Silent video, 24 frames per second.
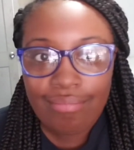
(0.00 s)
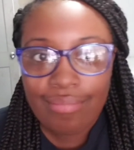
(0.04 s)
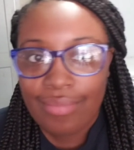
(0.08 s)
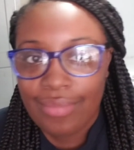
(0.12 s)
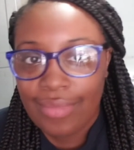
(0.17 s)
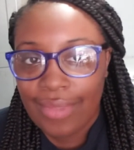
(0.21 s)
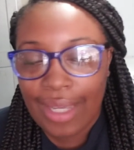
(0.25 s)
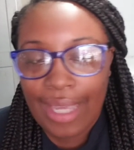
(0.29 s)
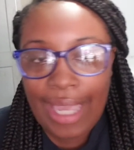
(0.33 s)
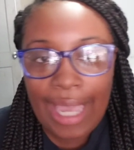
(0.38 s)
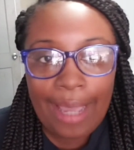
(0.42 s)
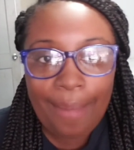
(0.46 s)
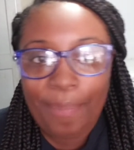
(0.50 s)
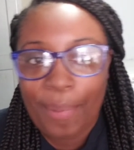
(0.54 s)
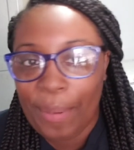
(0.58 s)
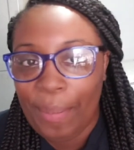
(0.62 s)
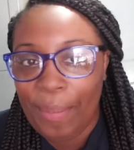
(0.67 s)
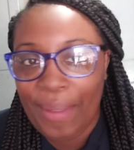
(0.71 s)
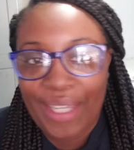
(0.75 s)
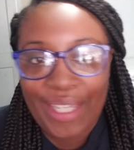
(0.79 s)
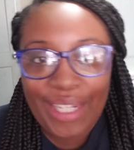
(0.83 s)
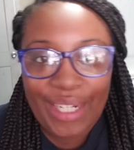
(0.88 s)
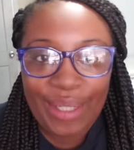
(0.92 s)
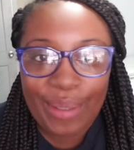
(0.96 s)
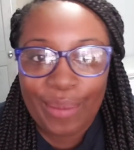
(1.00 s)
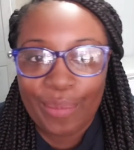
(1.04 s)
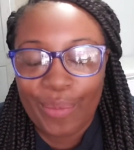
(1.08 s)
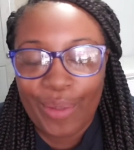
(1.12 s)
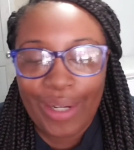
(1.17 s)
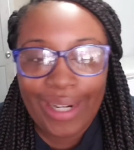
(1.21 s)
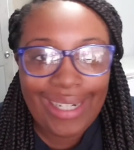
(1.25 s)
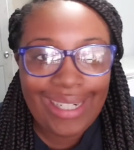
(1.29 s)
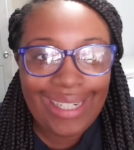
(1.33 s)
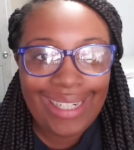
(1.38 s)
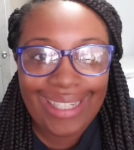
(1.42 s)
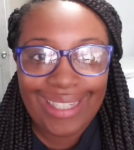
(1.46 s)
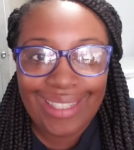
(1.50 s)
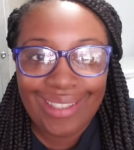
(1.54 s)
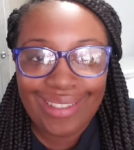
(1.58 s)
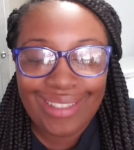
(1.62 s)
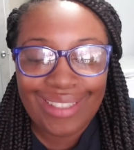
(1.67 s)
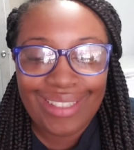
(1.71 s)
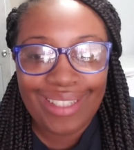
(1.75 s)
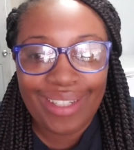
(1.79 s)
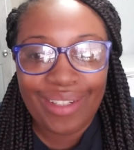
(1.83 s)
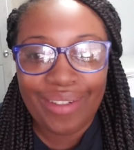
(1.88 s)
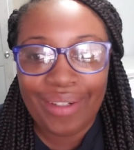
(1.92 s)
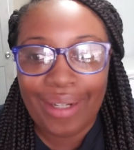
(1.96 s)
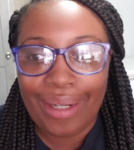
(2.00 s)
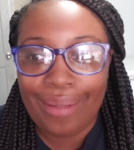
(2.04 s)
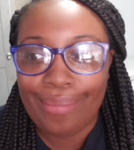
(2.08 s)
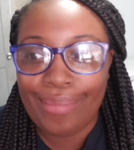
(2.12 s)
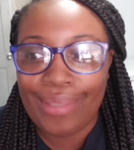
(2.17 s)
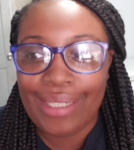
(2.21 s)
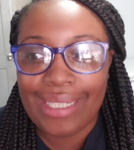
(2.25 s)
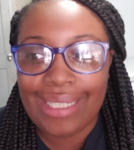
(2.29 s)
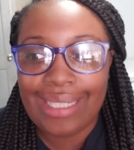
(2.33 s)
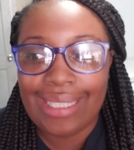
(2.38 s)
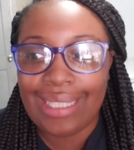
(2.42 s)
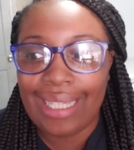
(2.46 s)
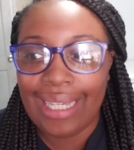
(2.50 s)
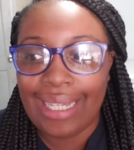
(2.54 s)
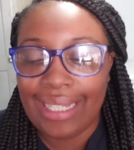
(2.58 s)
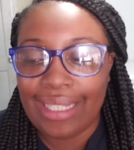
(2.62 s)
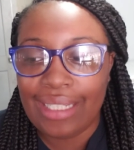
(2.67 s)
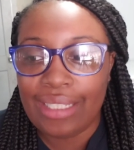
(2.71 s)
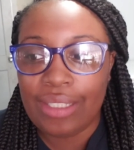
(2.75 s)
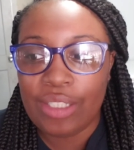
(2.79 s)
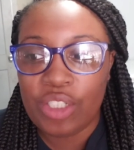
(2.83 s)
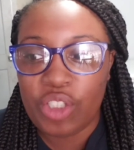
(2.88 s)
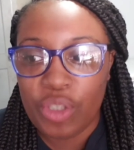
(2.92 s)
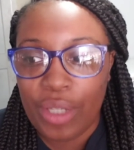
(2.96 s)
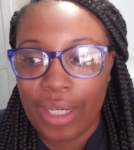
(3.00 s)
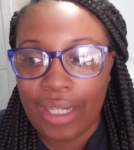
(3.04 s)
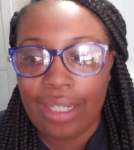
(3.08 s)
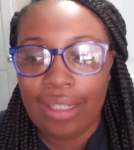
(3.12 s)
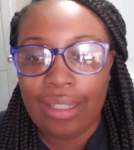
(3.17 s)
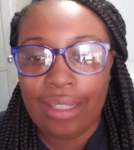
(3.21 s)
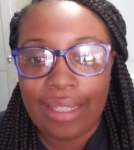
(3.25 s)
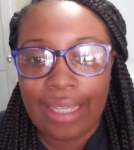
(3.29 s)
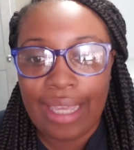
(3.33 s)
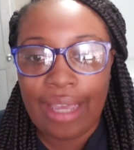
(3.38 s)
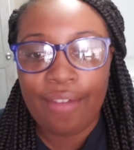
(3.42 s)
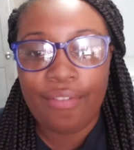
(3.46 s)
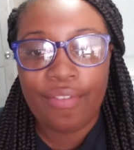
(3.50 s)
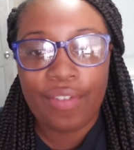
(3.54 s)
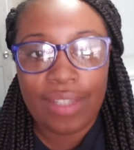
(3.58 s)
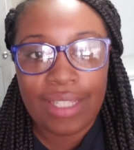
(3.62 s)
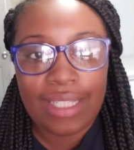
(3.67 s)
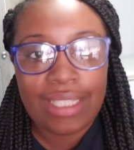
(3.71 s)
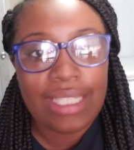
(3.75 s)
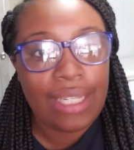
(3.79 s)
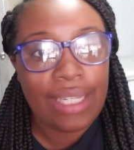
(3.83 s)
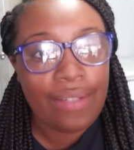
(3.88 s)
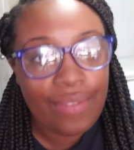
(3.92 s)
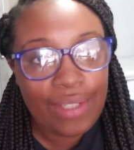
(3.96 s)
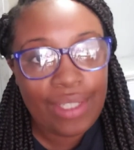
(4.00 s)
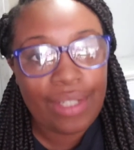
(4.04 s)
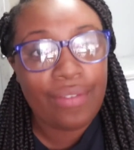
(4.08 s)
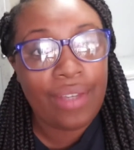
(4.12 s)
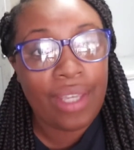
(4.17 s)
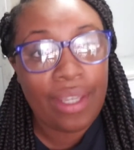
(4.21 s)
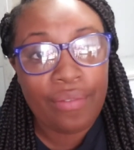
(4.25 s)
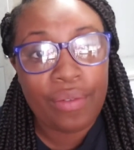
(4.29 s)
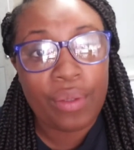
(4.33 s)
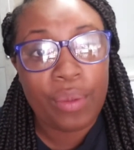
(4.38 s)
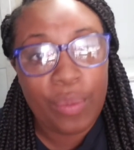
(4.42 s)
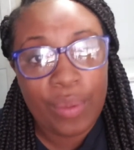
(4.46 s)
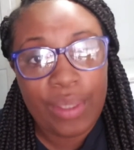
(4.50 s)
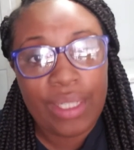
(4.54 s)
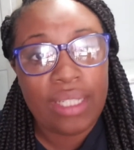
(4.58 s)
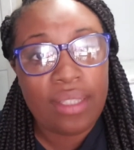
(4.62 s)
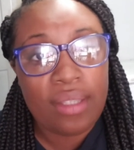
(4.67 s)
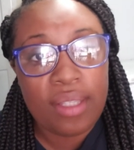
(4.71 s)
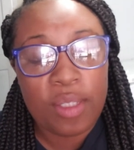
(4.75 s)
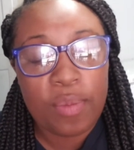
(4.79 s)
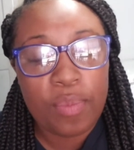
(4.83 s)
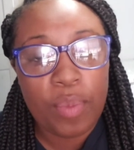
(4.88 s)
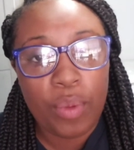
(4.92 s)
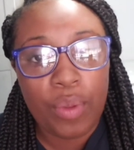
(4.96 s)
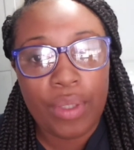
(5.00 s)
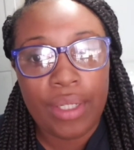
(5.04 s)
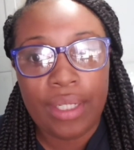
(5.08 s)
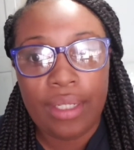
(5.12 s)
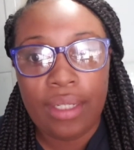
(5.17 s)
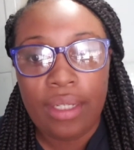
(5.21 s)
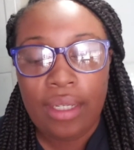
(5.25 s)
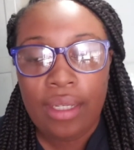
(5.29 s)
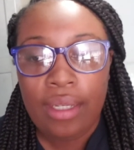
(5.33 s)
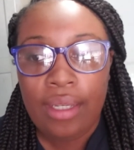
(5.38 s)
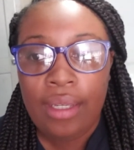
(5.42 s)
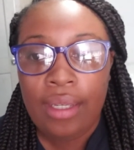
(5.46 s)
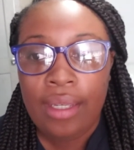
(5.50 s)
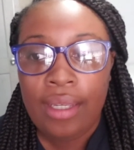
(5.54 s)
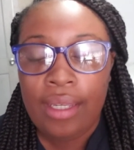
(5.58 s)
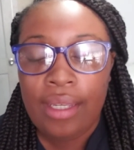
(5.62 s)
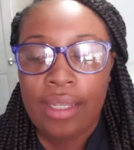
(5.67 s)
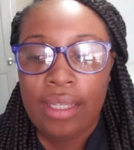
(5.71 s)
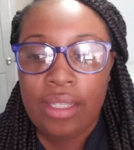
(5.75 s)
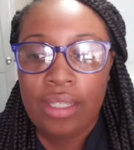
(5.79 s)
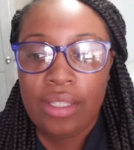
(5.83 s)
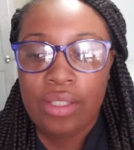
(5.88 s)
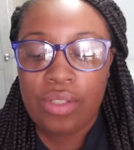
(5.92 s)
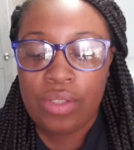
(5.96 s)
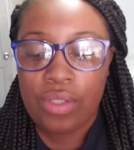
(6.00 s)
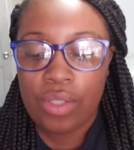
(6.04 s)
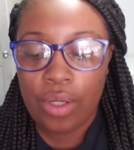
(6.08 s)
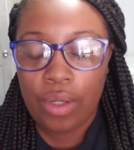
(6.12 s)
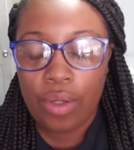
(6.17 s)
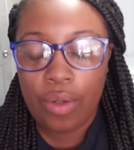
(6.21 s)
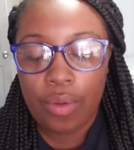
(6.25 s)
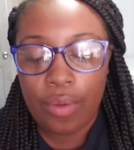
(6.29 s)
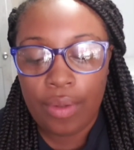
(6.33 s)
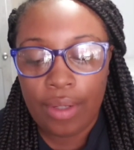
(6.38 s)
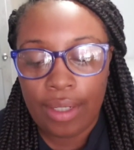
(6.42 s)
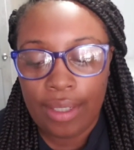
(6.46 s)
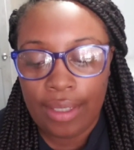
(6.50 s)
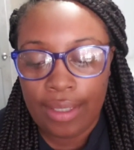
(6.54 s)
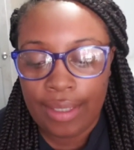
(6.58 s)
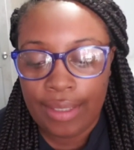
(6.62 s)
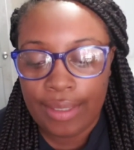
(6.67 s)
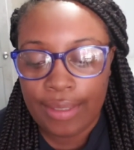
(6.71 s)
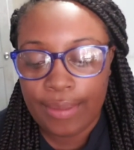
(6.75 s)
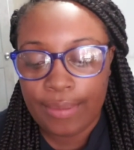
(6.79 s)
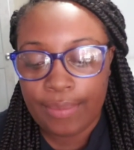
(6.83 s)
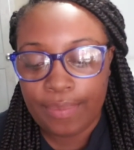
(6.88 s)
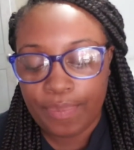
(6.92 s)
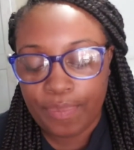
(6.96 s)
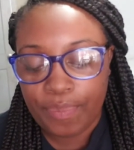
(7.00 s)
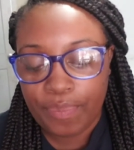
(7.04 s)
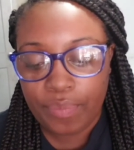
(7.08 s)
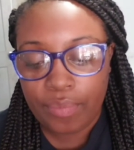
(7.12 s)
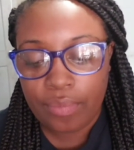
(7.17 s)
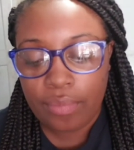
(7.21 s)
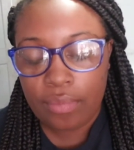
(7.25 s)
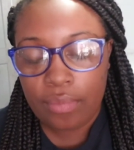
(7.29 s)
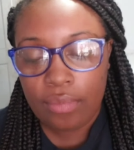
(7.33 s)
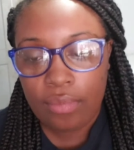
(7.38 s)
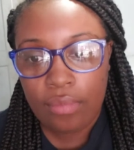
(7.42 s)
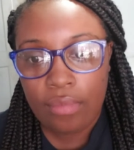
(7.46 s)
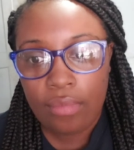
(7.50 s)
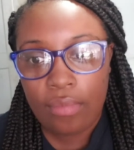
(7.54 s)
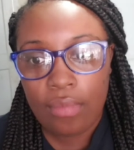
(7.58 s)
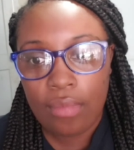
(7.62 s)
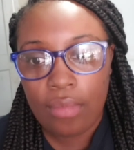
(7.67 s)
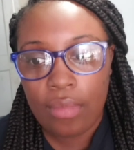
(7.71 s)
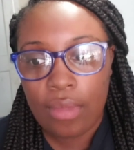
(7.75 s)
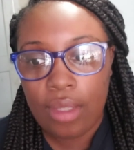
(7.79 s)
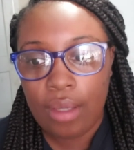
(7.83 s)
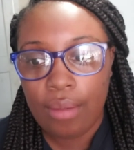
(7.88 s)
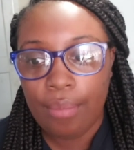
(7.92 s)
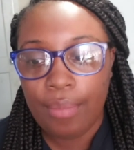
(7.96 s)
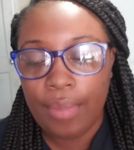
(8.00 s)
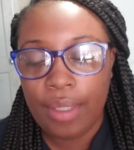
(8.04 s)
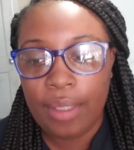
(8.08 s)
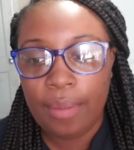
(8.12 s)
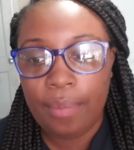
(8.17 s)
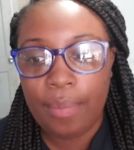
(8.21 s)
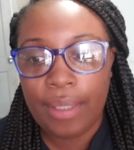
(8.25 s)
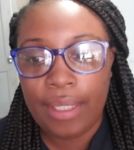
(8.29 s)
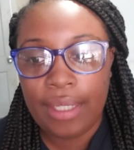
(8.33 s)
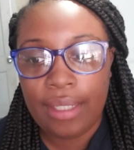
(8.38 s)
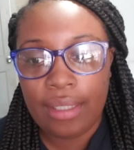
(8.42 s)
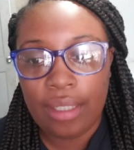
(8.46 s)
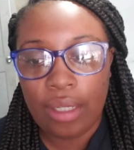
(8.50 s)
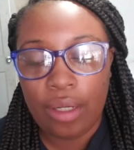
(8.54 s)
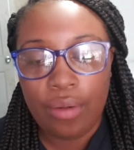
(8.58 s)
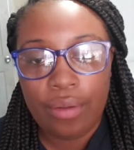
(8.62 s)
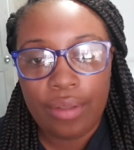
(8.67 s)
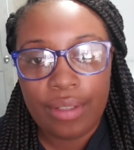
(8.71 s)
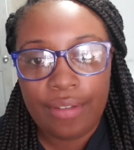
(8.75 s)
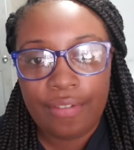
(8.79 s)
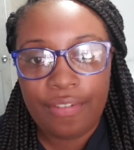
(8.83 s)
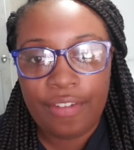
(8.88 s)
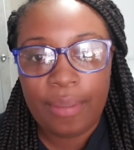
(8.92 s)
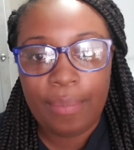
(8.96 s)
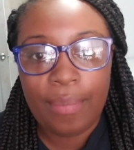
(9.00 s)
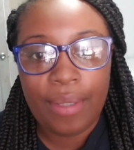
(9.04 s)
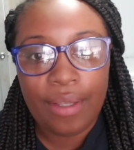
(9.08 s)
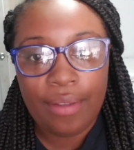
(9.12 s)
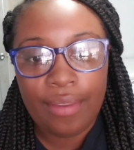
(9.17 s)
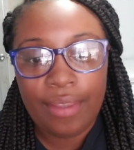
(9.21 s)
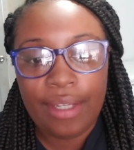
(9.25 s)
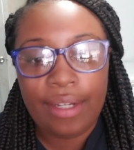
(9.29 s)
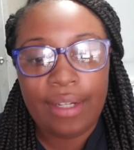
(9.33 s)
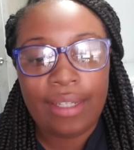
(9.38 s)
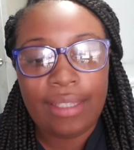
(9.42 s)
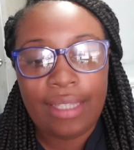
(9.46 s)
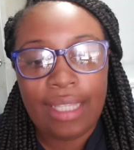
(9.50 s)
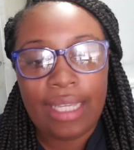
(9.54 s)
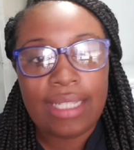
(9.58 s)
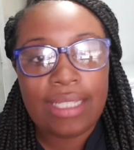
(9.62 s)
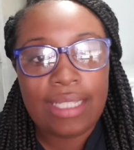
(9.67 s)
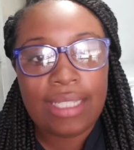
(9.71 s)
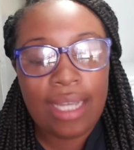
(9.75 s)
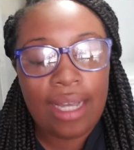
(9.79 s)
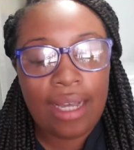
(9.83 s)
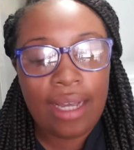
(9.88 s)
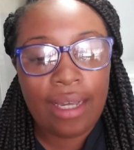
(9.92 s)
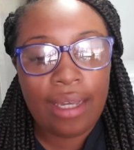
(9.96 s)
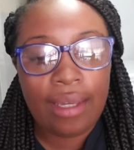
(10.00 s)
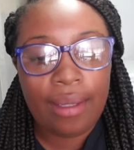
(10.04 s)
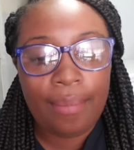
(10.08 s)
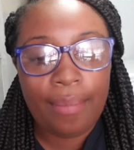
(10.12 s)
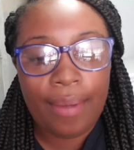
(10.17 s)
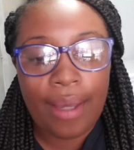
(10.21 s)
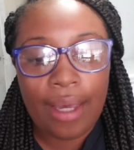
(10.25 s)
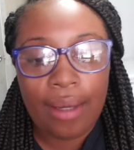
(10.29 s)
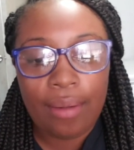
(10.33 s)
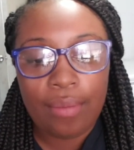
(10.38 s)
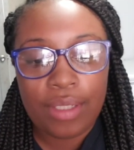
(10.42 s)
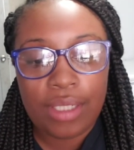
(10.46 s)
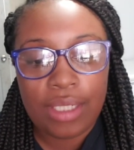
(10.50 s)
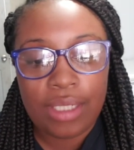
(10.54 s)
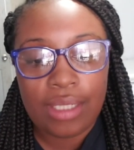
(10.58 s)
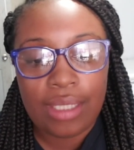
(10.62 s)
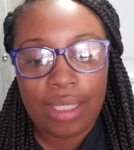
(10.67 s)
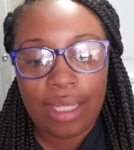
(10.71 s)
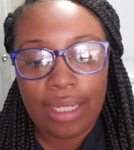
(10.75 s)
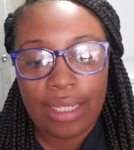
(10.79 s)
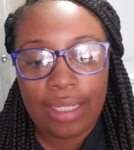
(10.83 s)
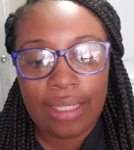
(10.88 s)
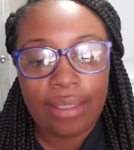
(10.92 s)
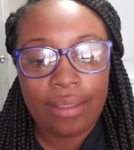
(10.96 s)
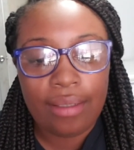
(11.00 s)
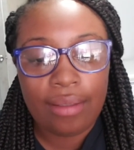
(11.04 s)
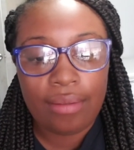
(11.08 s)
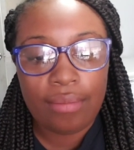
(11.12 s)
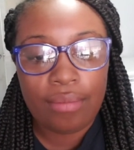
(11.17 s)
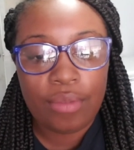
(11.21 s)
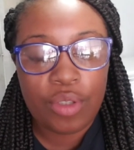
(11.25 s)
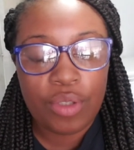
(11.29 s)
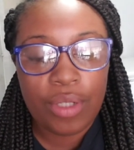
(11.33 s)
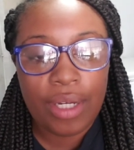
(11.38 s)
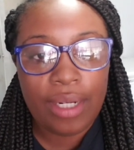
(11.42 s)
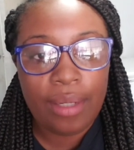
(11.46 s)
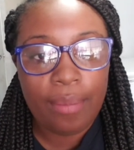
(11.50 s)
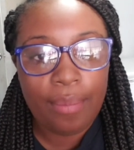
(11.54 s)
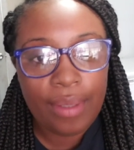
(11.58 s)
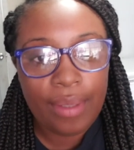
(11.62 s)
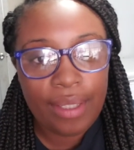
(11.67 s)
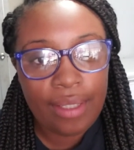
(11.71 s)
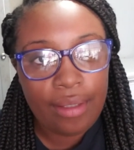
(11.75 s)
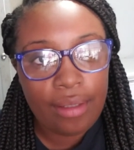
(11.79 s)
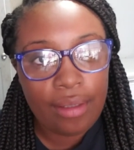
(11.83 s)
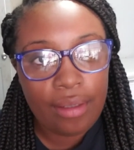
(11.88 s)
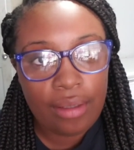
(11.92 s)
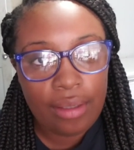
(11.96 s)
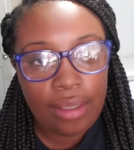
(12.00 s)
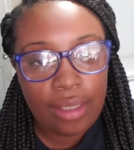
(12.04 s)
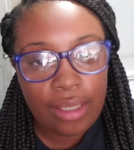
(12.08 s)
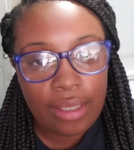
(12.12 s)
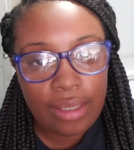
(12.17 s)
happy medium right now. So I'm just like trying to look out for the safety of everyone at this point. So me being the only female there at that time, I was just like trying to be the